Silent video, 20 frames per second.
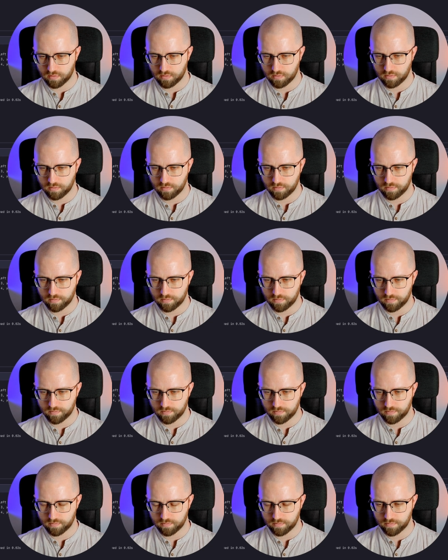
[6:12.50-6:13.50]

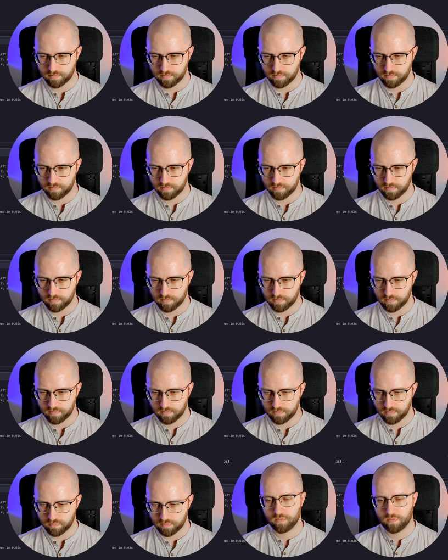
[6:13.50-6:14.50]

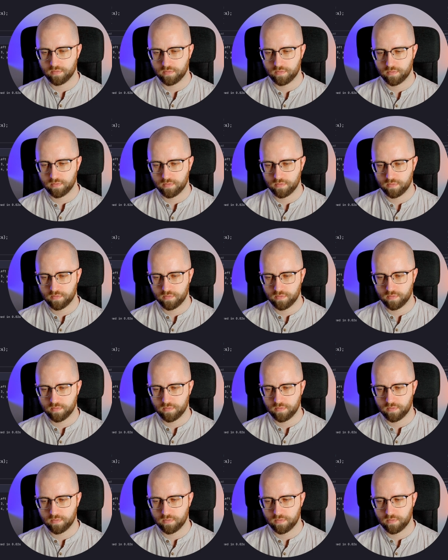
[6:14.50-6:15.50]

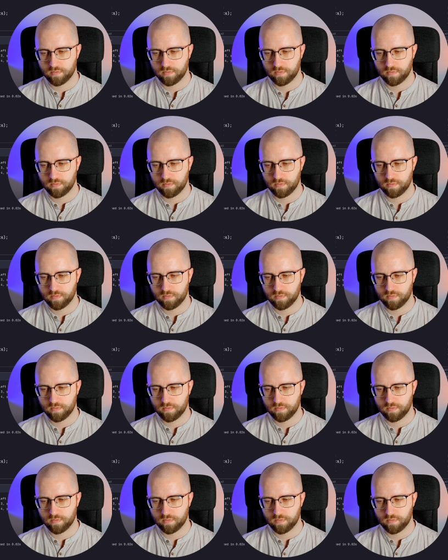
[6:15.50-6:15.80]
Nobody speaks.